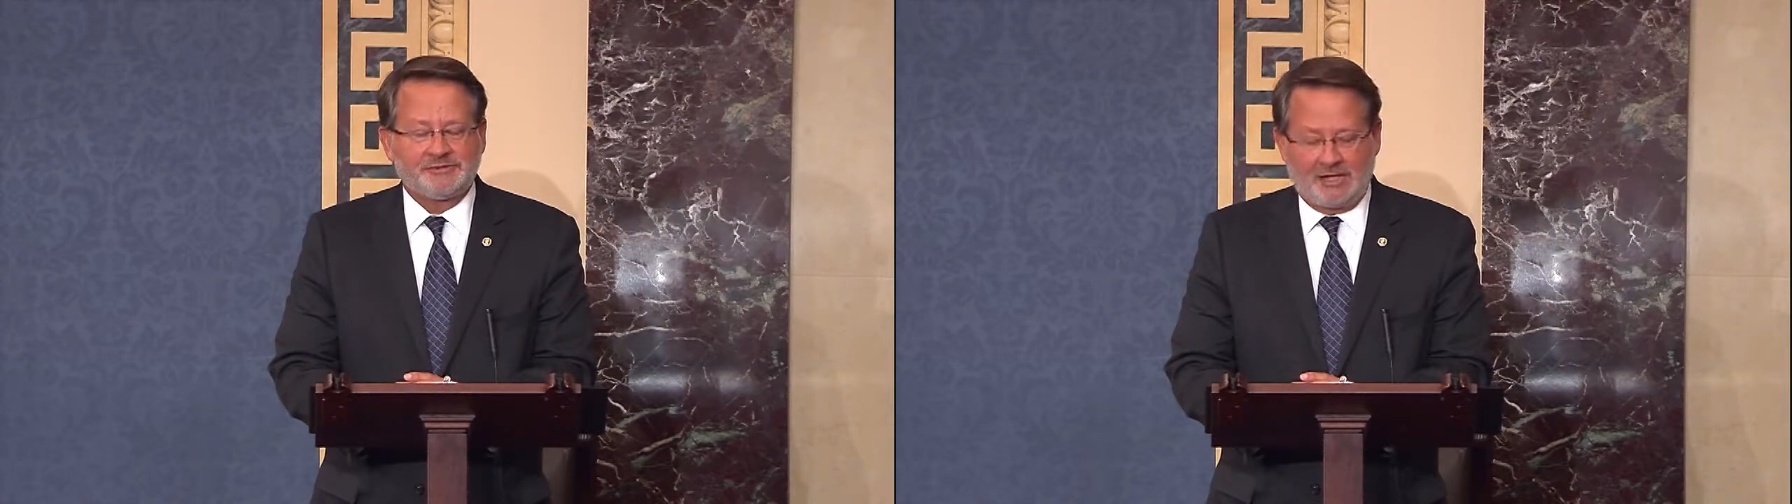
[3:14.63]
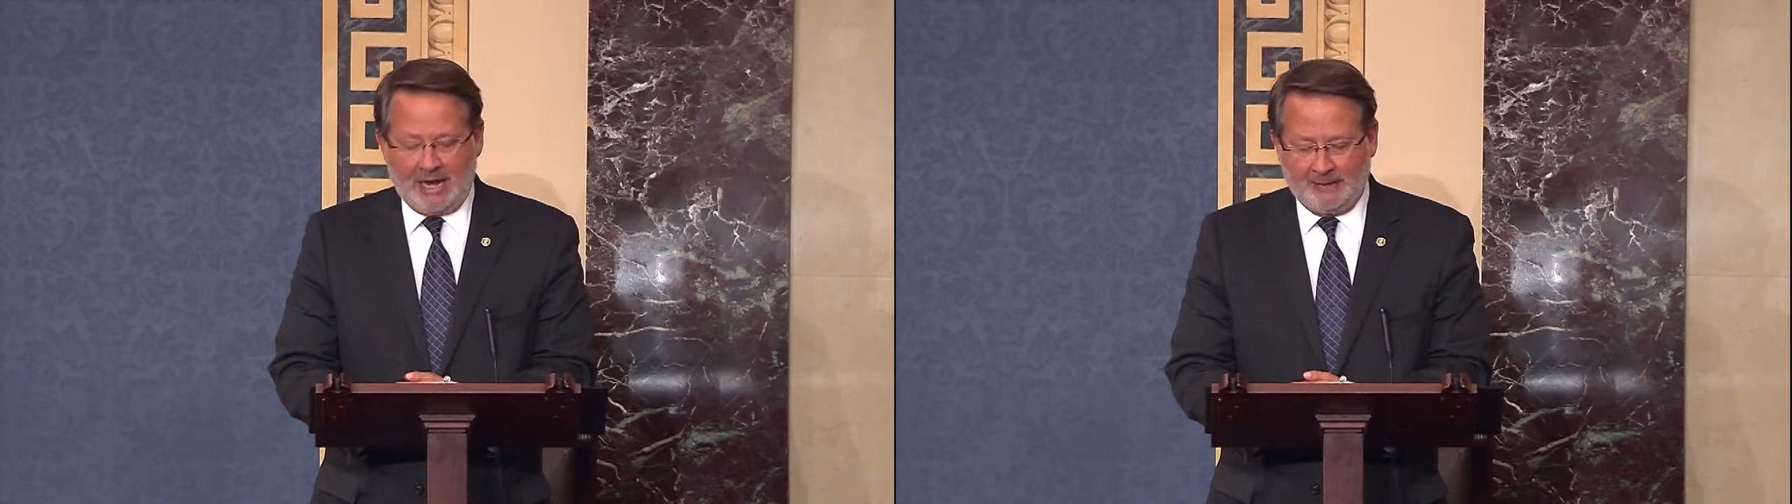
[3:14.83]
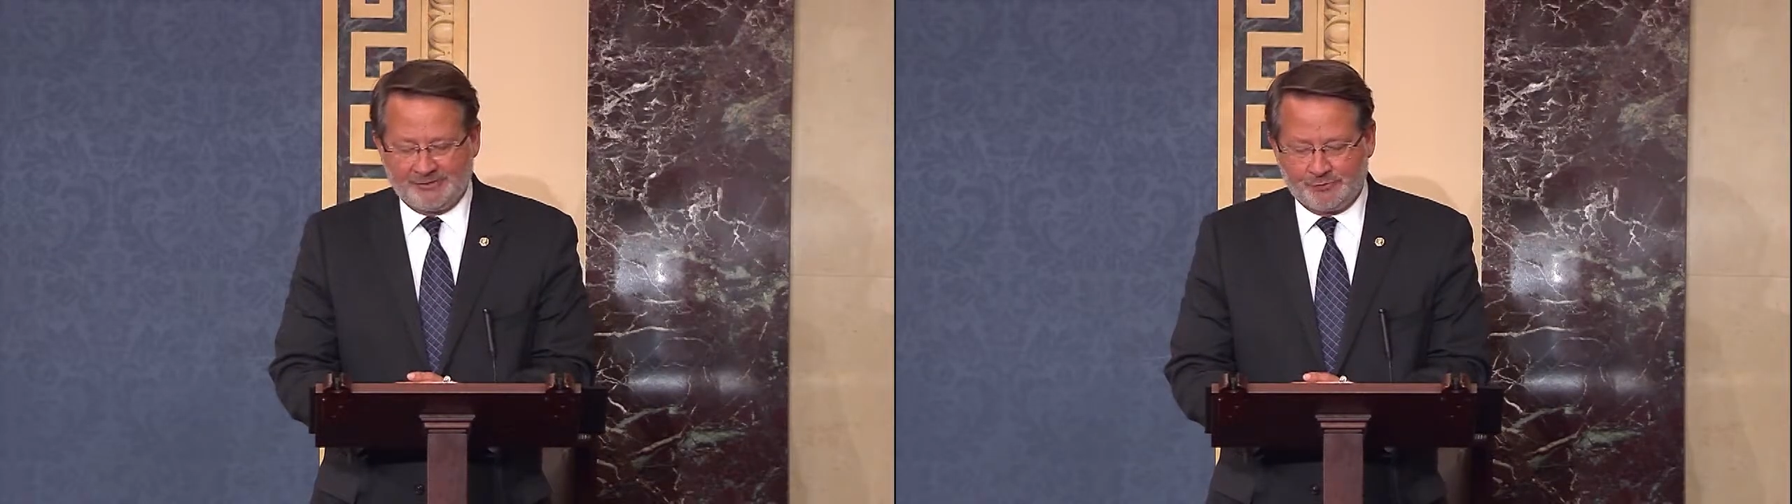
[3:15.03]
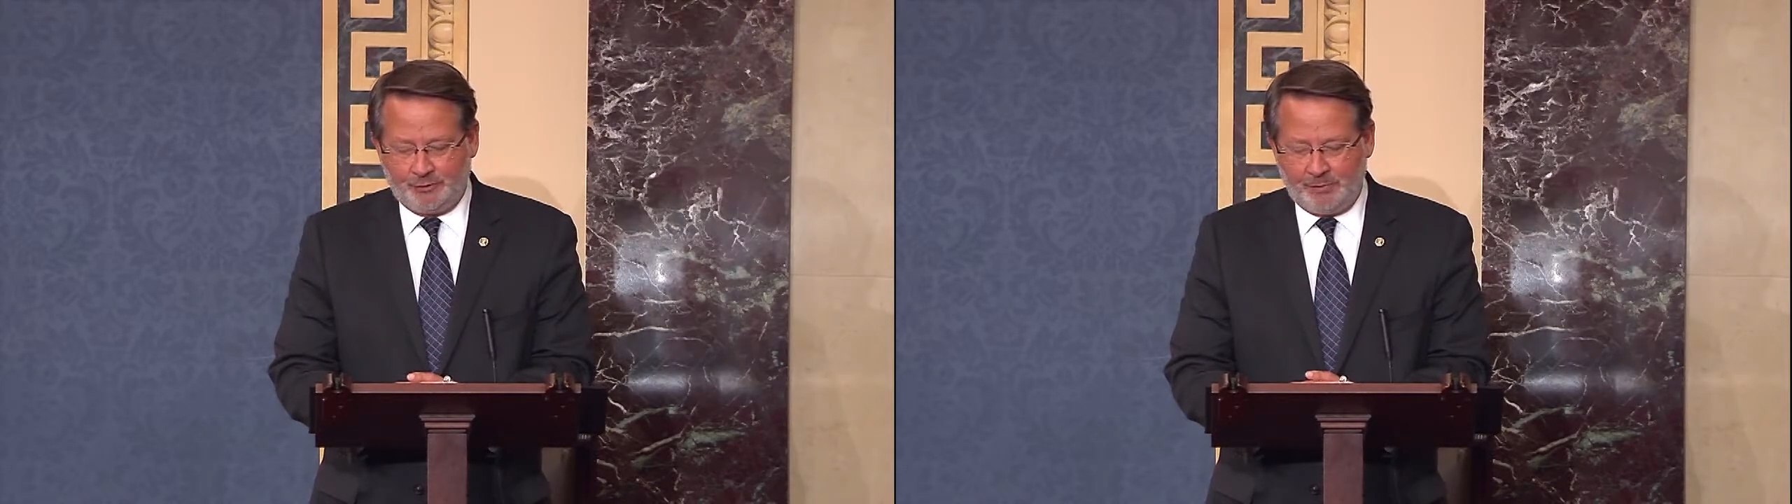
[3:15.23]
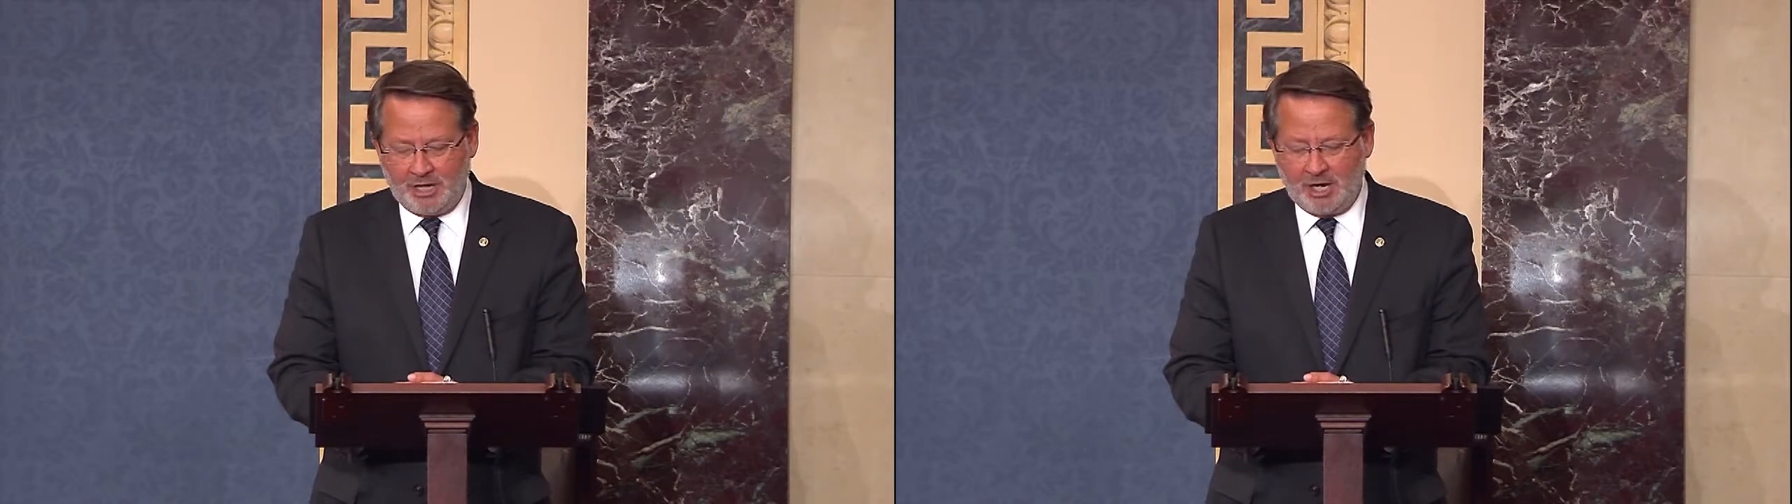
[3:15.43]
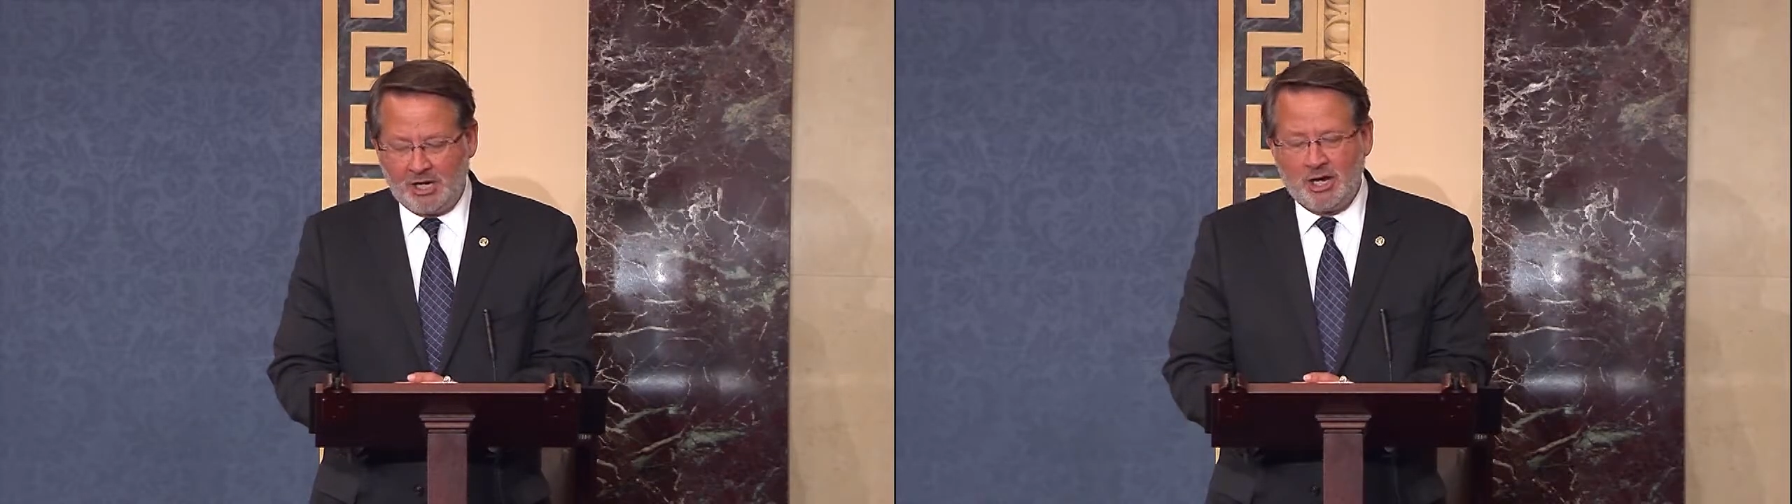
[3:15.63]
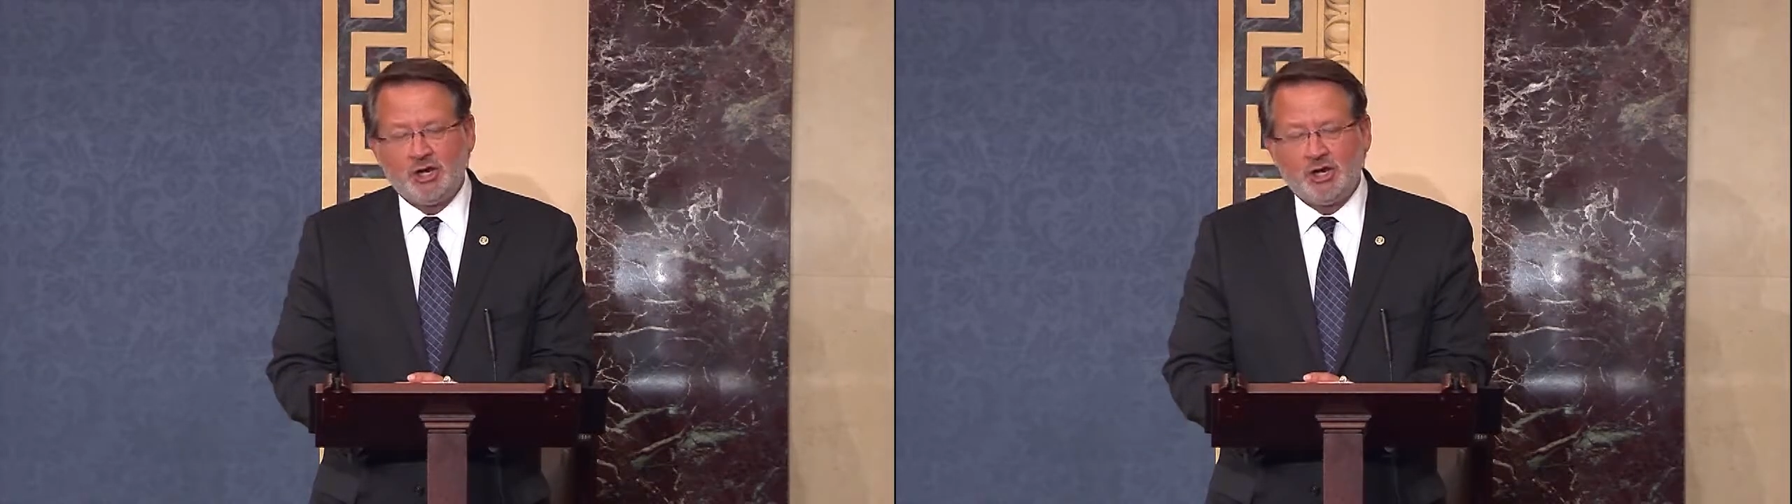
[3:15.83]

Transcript: lapse would be a